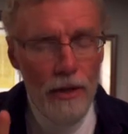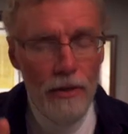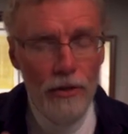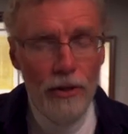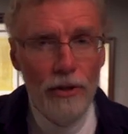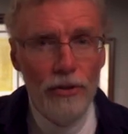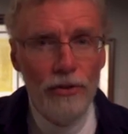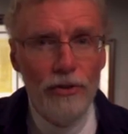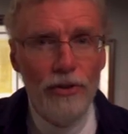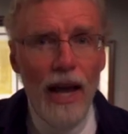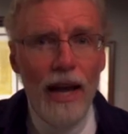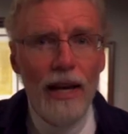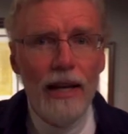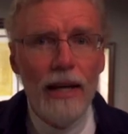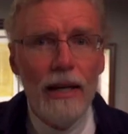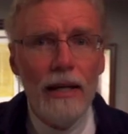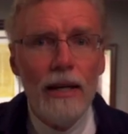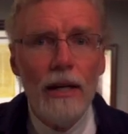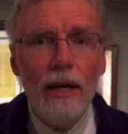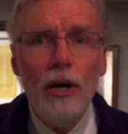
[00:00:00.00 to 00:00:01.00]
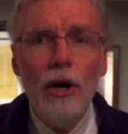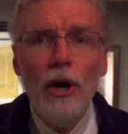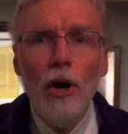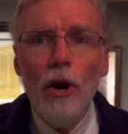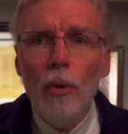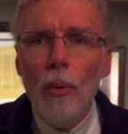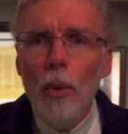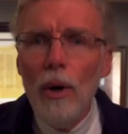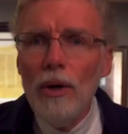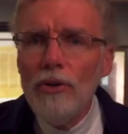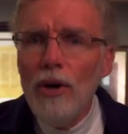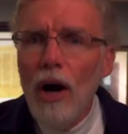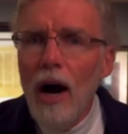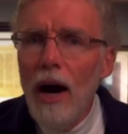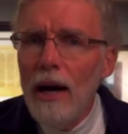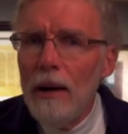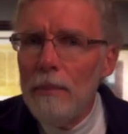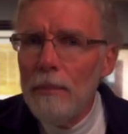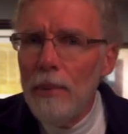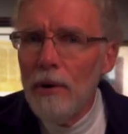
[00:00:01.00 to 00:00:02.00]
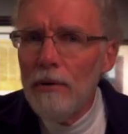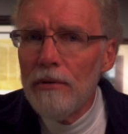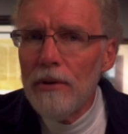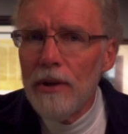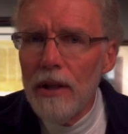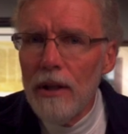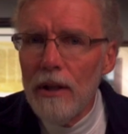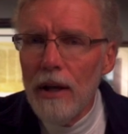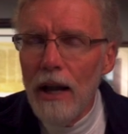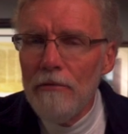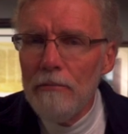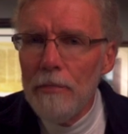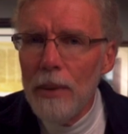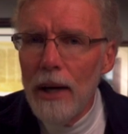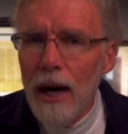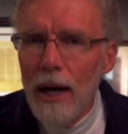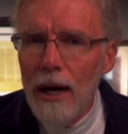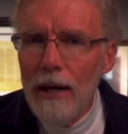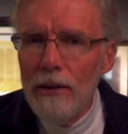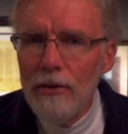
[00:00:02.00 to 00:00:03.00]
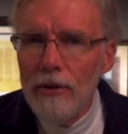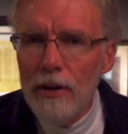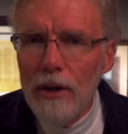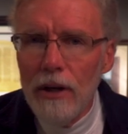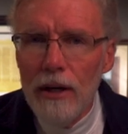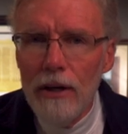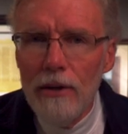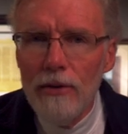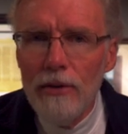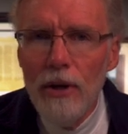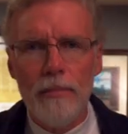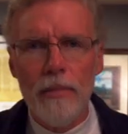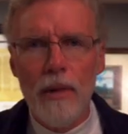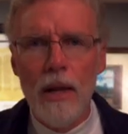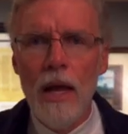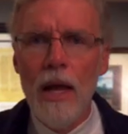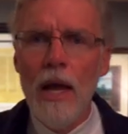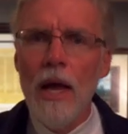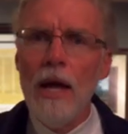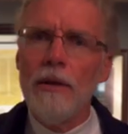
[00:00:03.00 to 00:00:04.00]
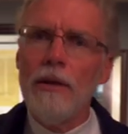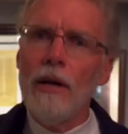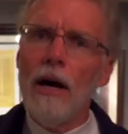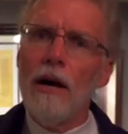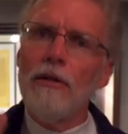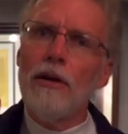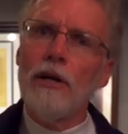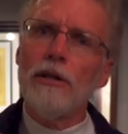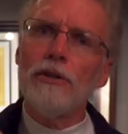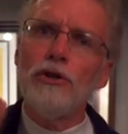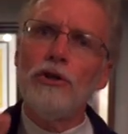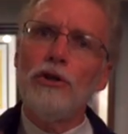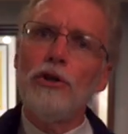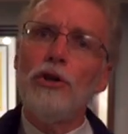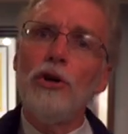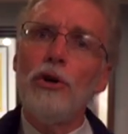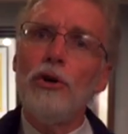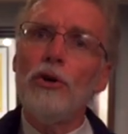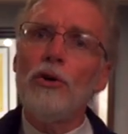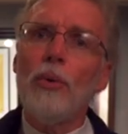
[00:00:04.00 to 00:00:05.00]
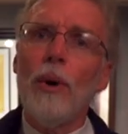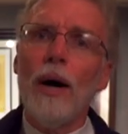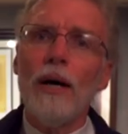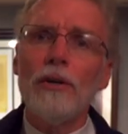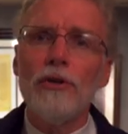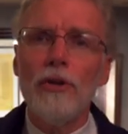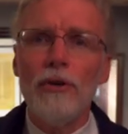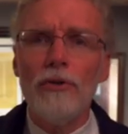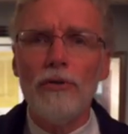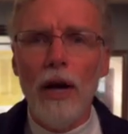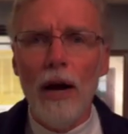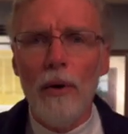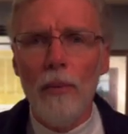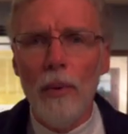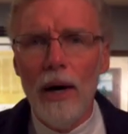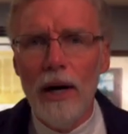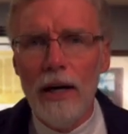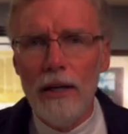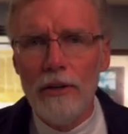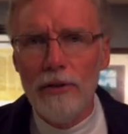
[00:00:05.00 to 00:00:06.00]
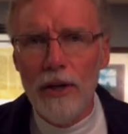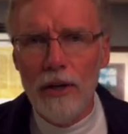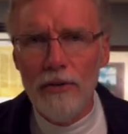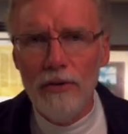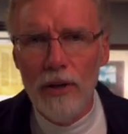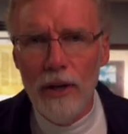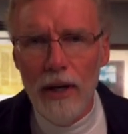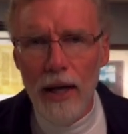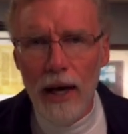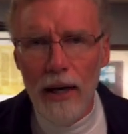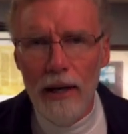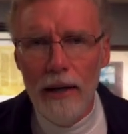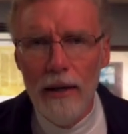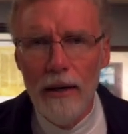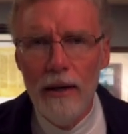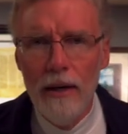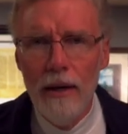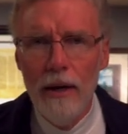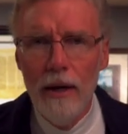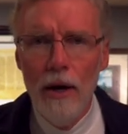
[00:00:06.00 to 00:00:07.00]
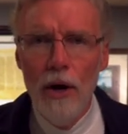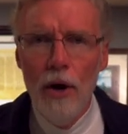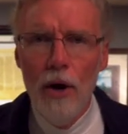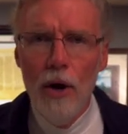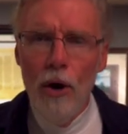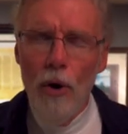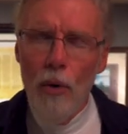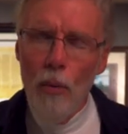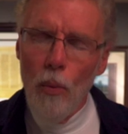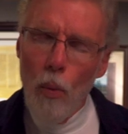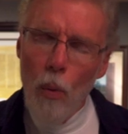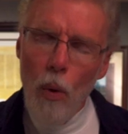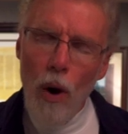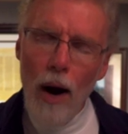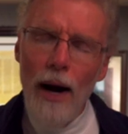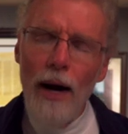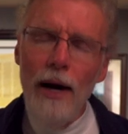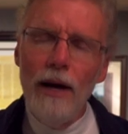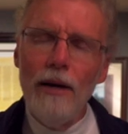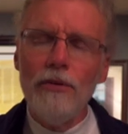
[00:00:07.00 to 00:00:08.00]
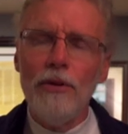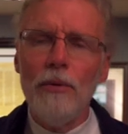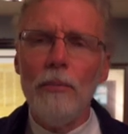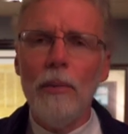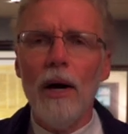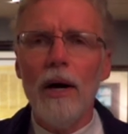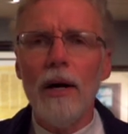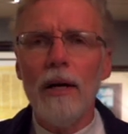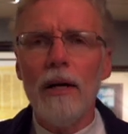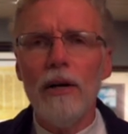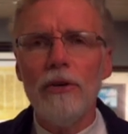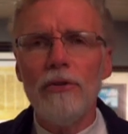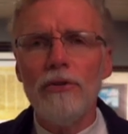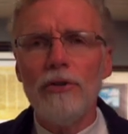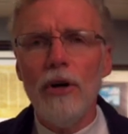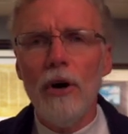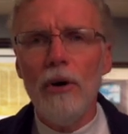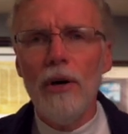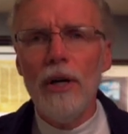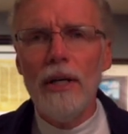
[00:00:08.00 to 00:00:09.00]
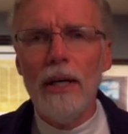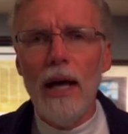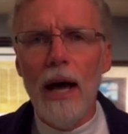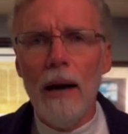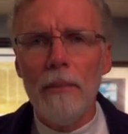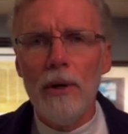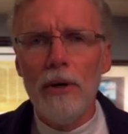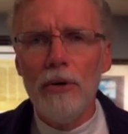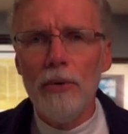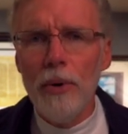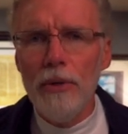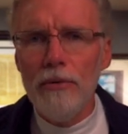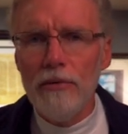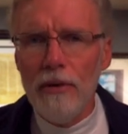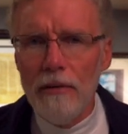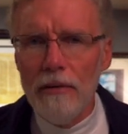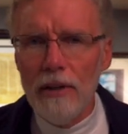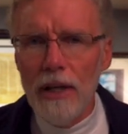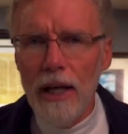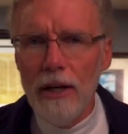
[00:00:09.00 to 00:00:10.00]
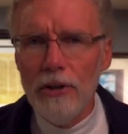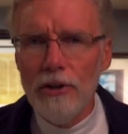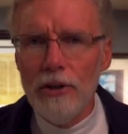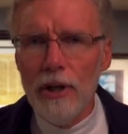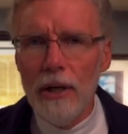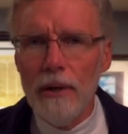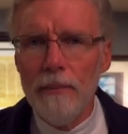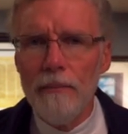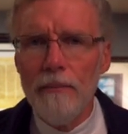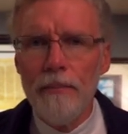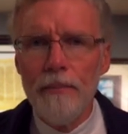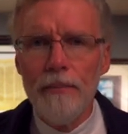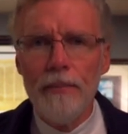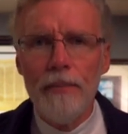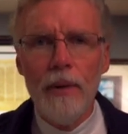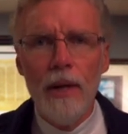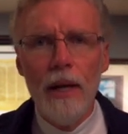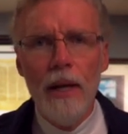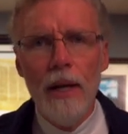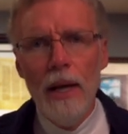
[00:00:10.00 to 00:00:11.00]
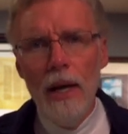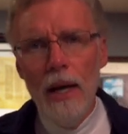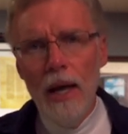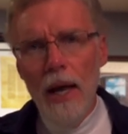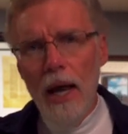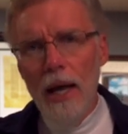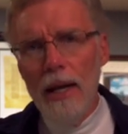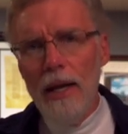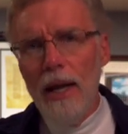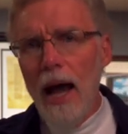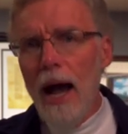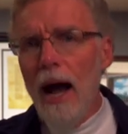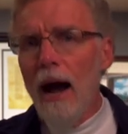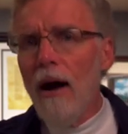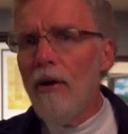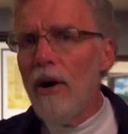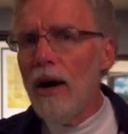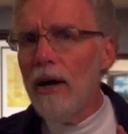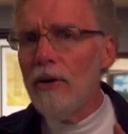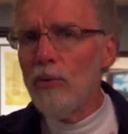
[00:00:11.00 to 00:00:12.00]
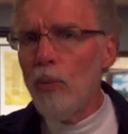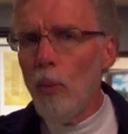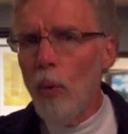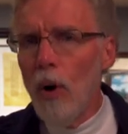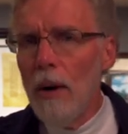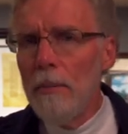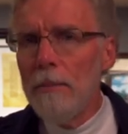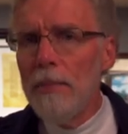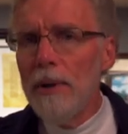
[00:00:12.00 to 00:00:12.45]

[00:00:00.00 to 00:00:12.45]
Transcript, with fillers: The second was hype over the Left Behind series. Now there's two questions I want to address today. Why is America so enamored with Revelation? And how has one